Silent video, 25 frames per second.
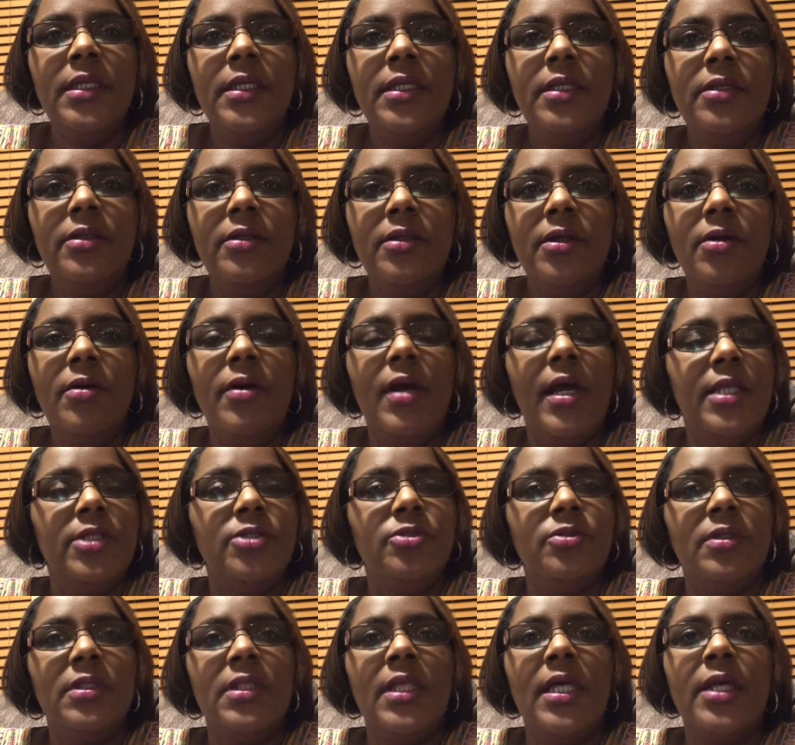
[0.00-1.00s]
you know, I
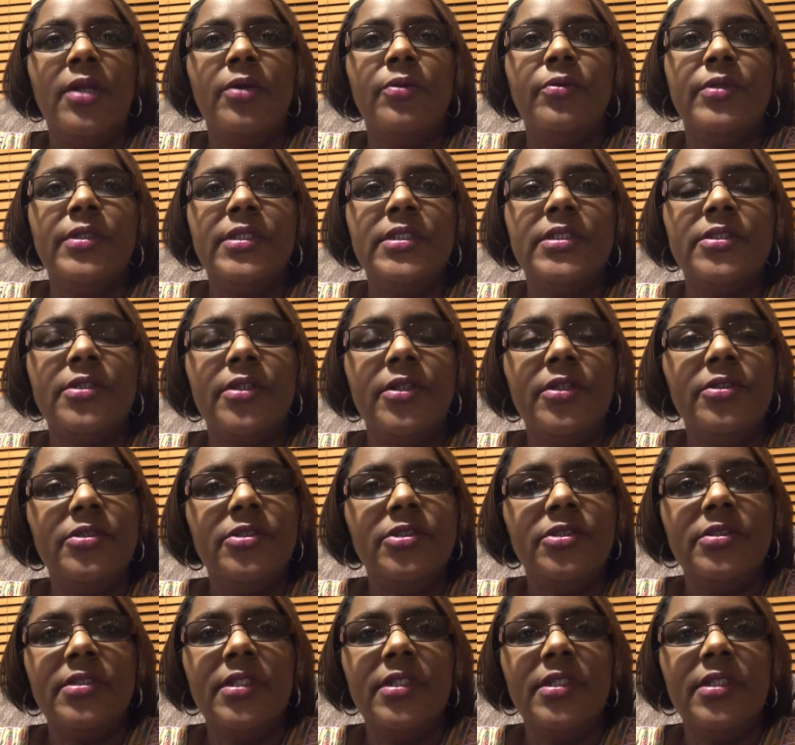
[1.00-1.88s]
do a lot of research.